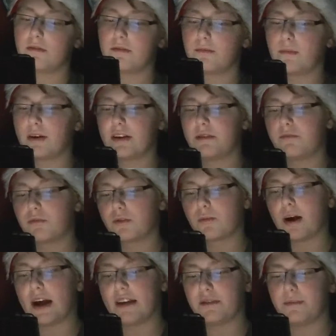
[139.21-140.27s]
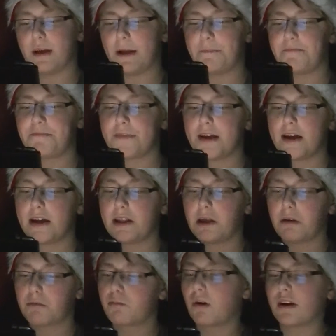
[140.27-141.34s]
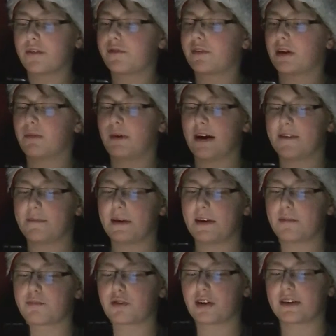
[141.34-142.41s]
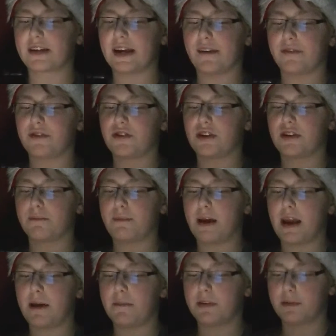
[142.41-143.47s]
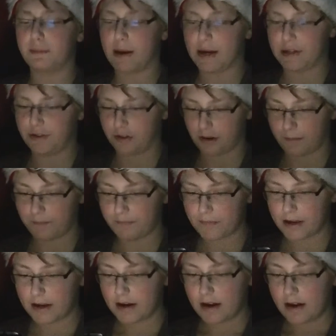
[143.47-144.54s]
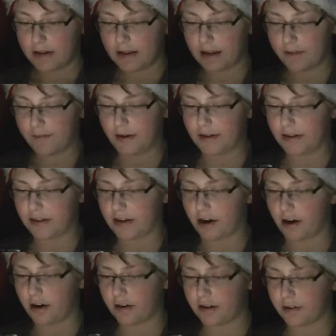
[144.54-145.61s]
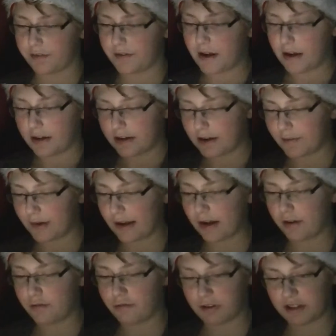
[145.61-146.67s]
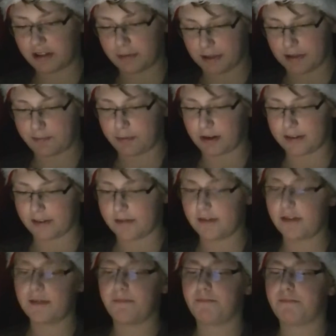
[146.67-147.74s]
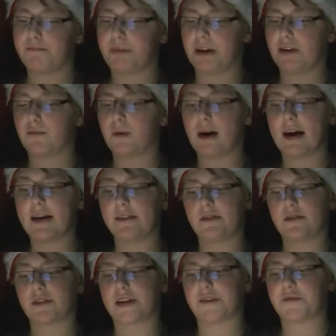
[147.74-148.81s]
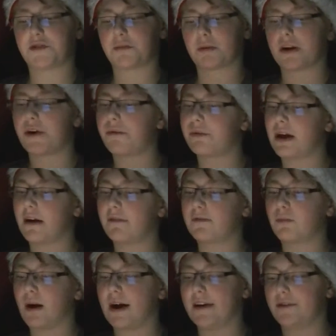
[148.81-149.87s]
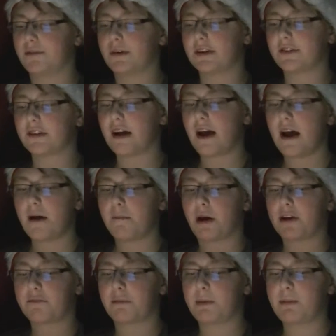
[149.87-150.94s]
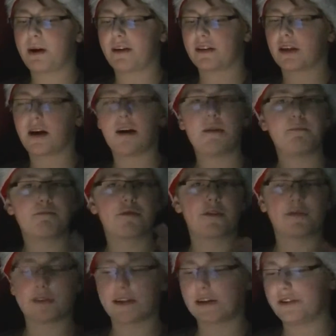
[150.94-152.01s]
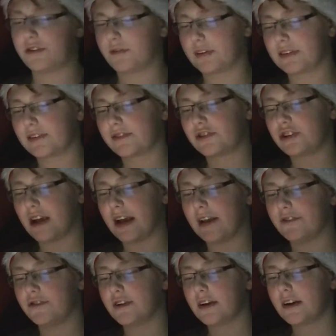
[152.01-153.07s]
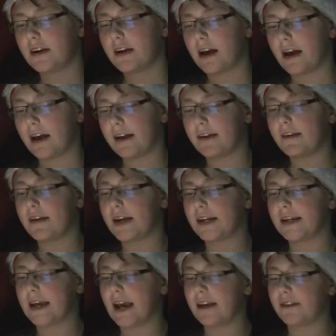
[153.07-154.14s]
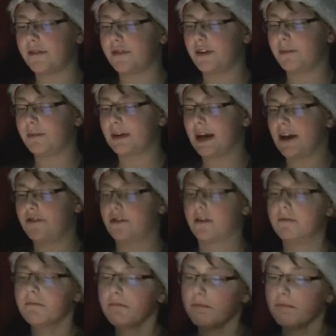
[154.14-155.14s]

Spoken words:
were wise men. They were wonderfully wise men and brought gifts to the babe in the manger. They invented the art of giving Christmas presents. Being wise, their gifts were no doubt wise ones, possibly bearing the privilege of exchange and in case of duplication.